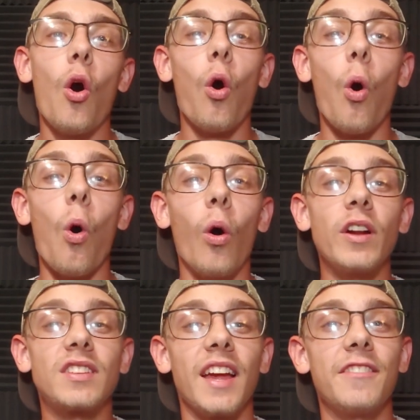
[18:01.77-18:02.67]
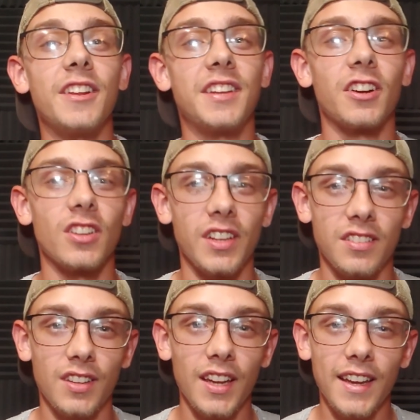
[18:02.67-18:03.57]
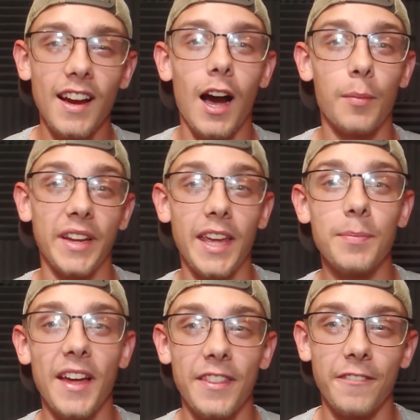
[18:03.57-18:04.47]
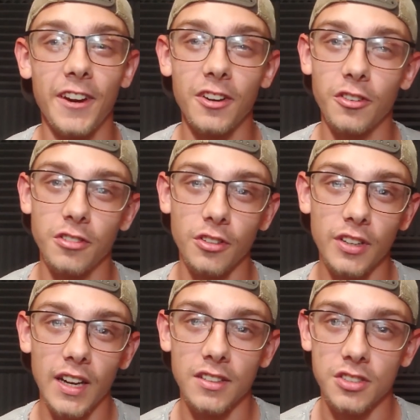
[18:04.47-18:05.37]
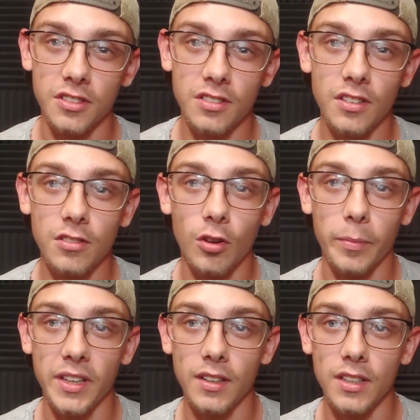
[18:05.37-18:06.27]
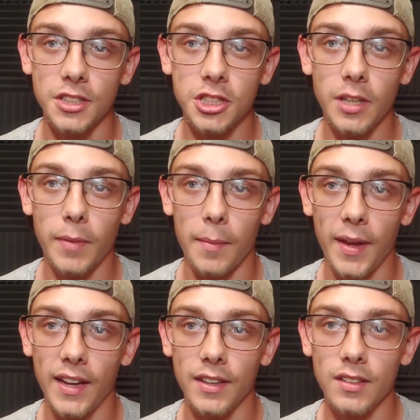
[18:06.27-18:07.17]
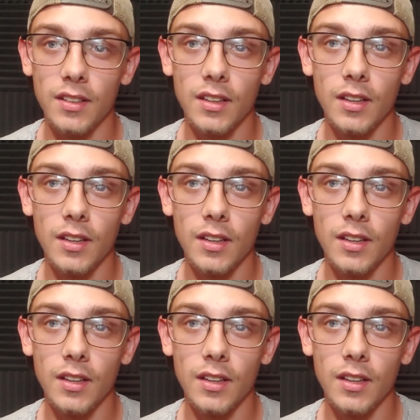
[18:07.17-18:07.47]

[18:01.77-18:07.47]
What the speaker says: Oh, it saved the tier list. I'm going to keep that in the video so you guys just saw me shit my pants.